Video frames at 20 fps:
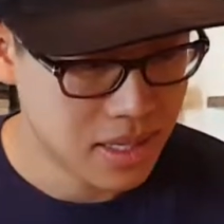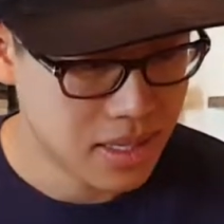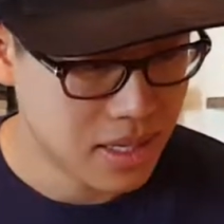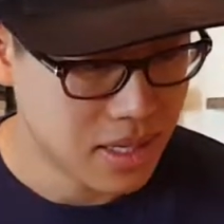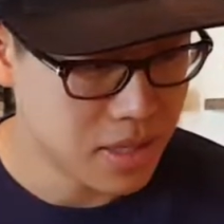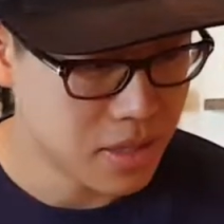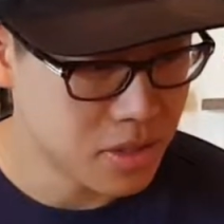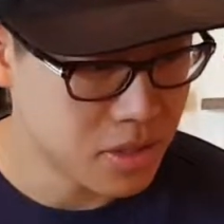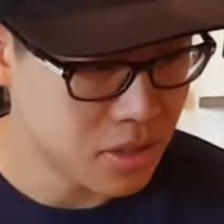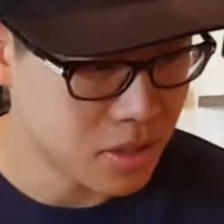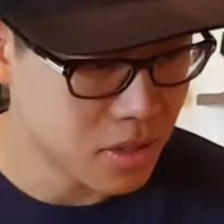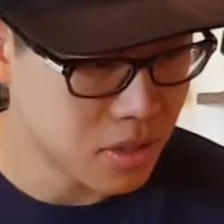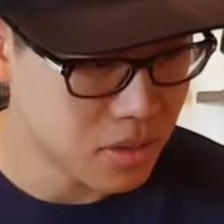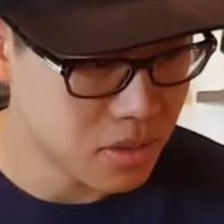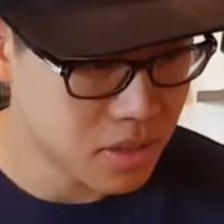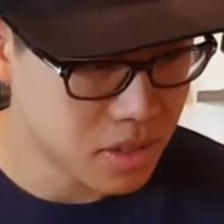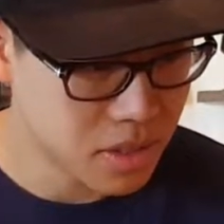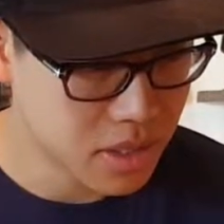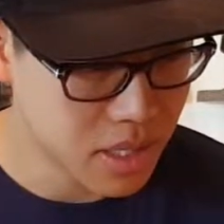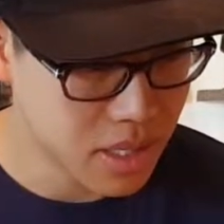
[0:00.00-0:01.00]
I used to own
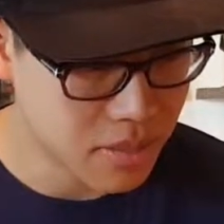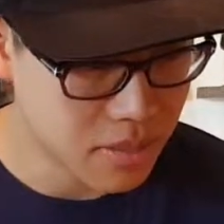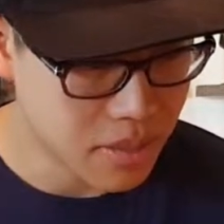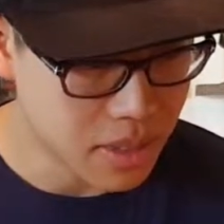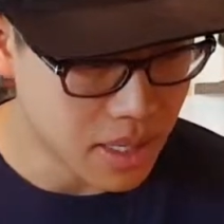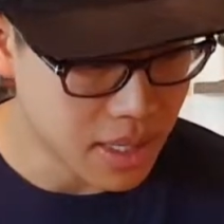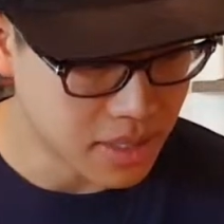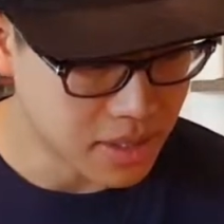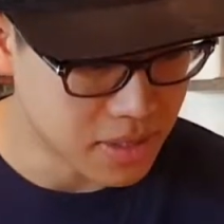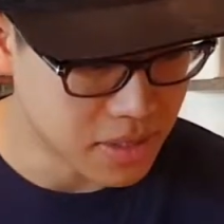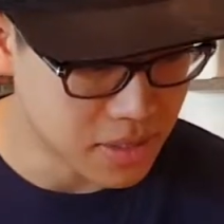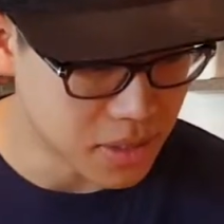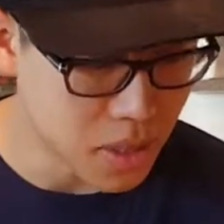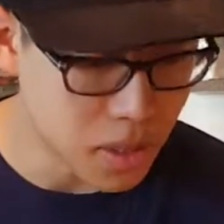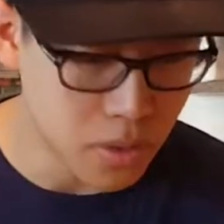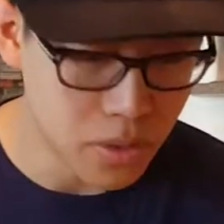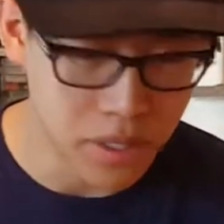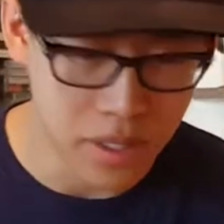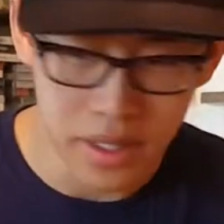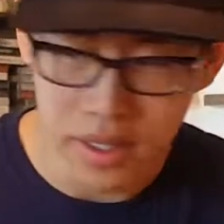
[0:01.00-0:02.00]
this game, but I
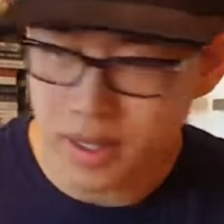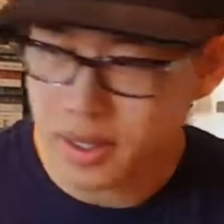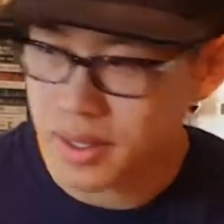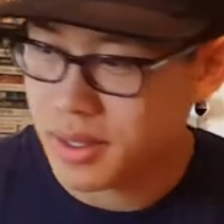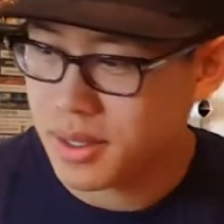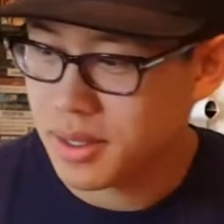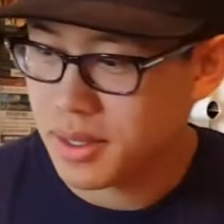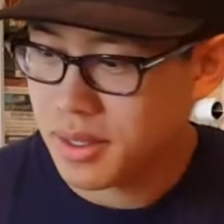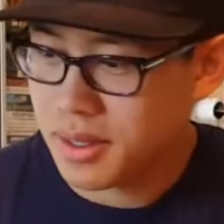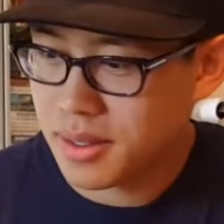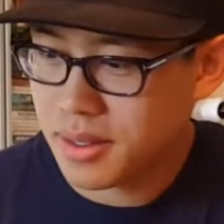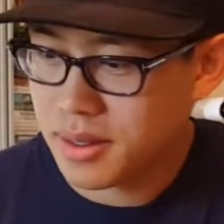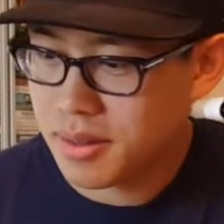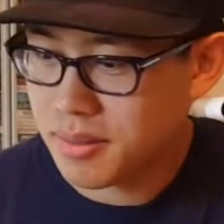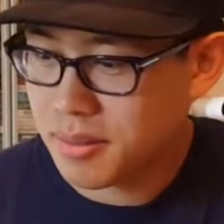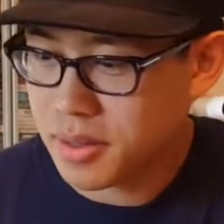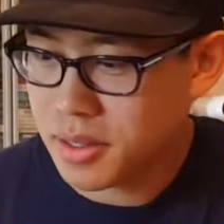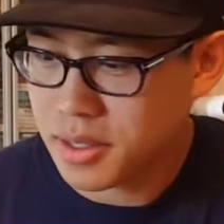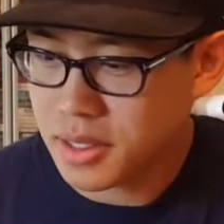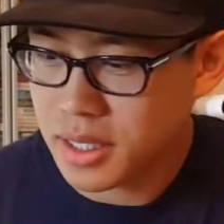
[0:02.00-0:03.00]
sold it
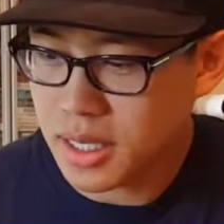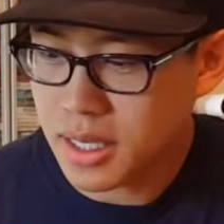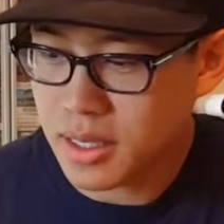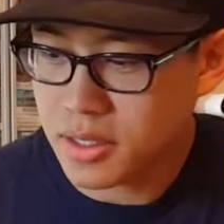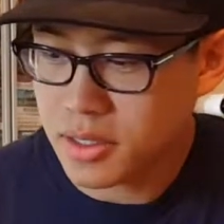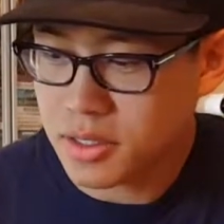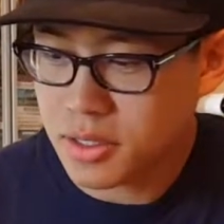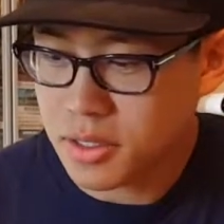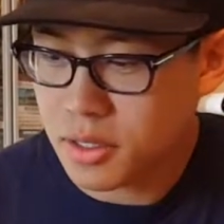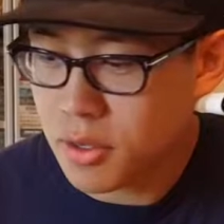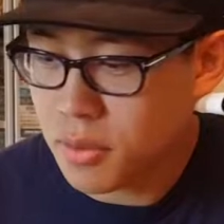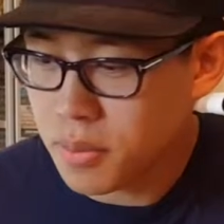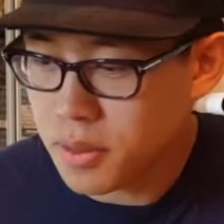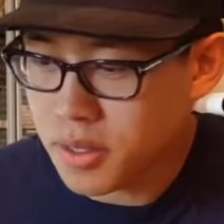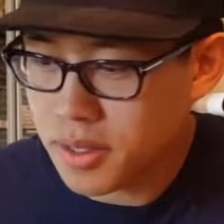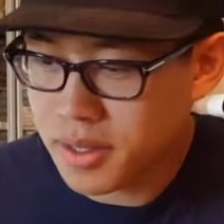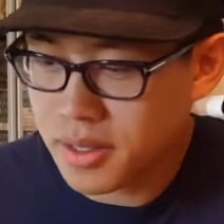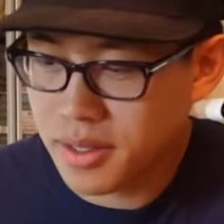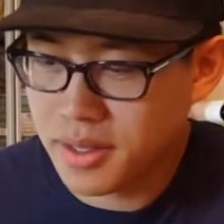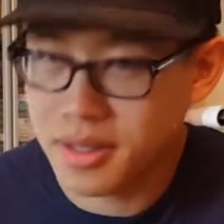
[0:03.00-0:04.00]
because I was stupid.
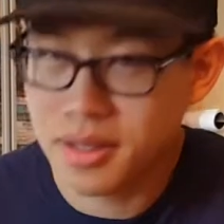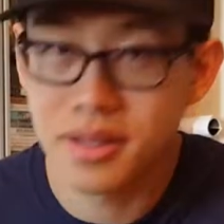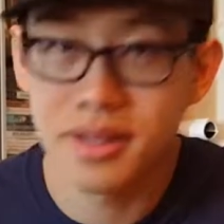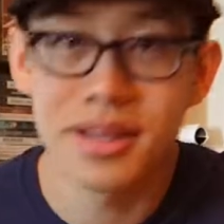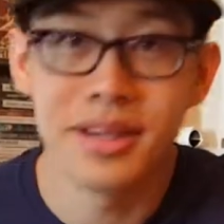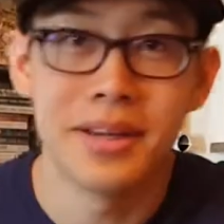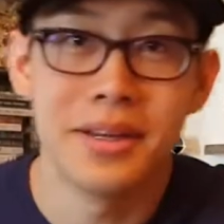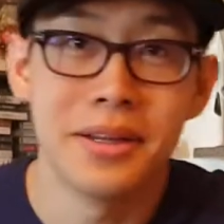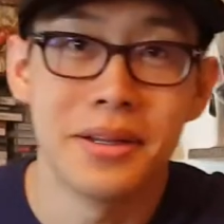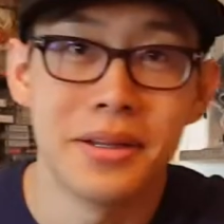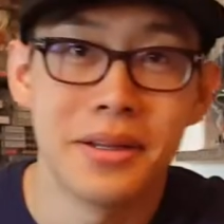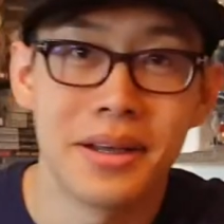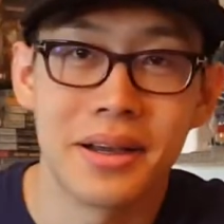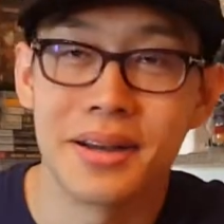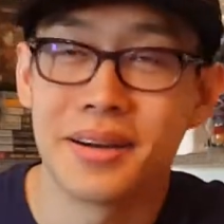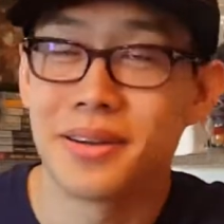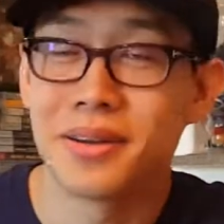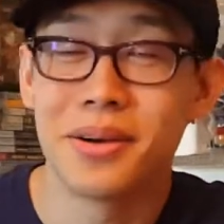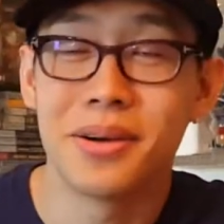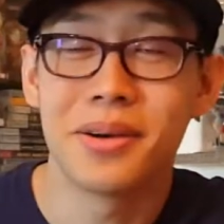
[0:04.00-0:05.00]
I
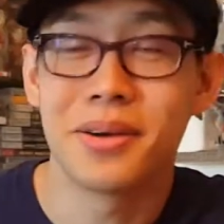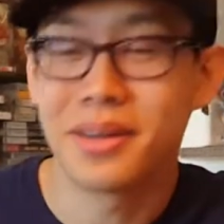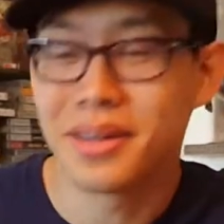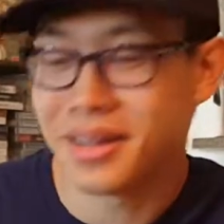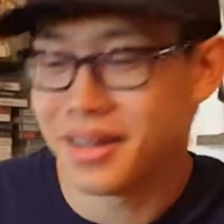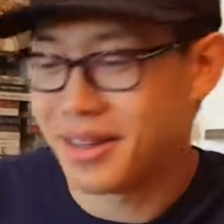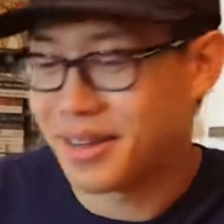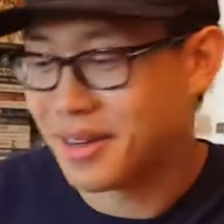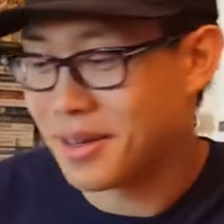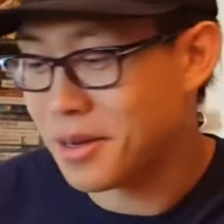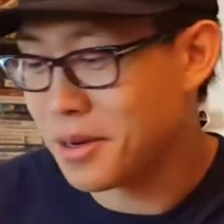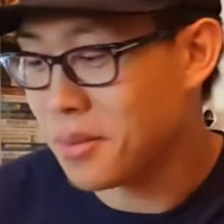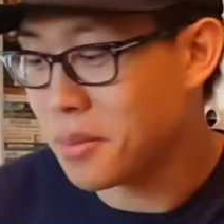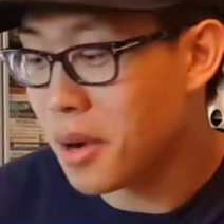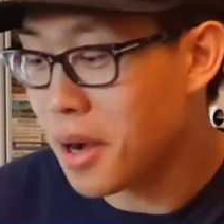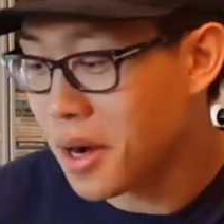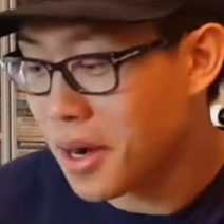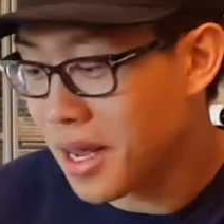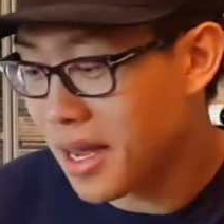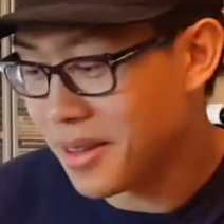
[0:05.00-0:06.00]
don't know, needed
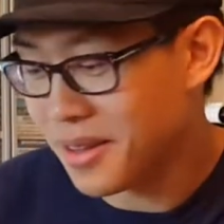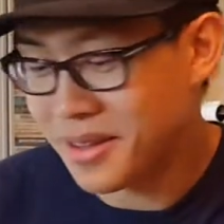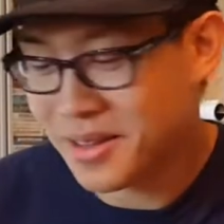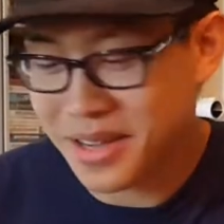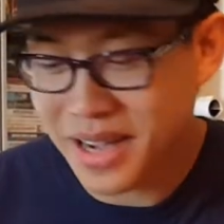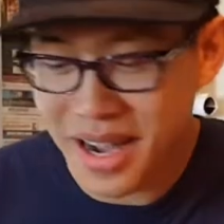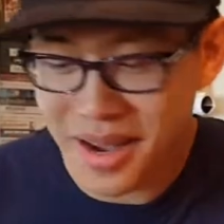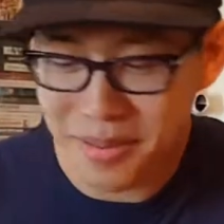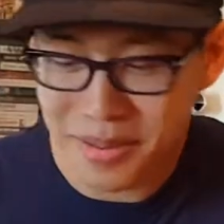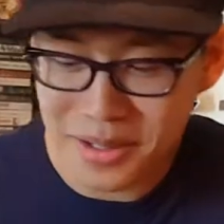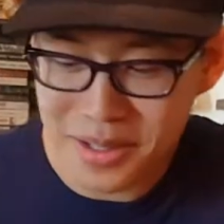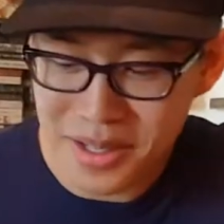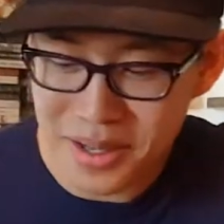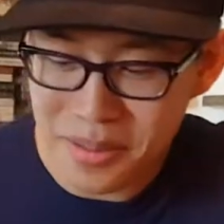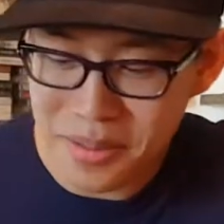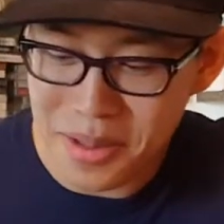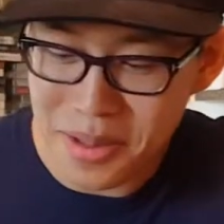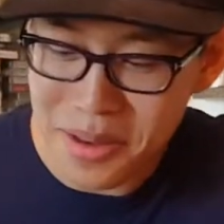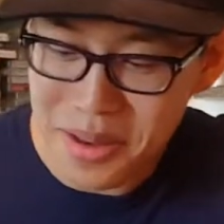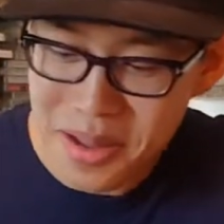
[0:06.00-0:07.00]
money at the time or
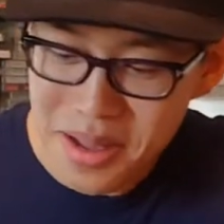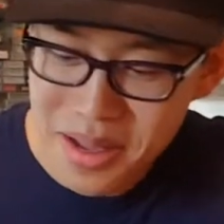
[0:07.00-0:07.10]
something,